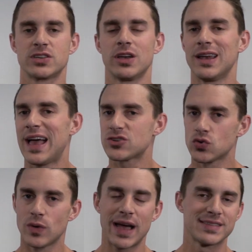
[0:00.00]
So your
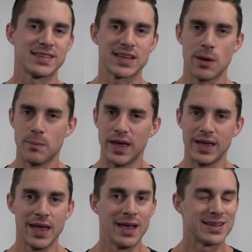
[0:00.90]
lateral raises can
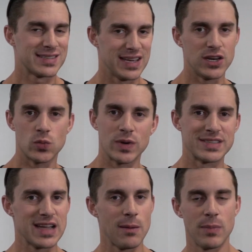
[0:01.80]
be seated with
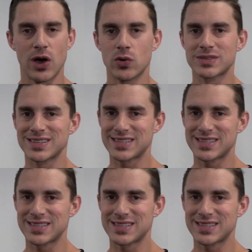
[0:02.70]
dumbbells,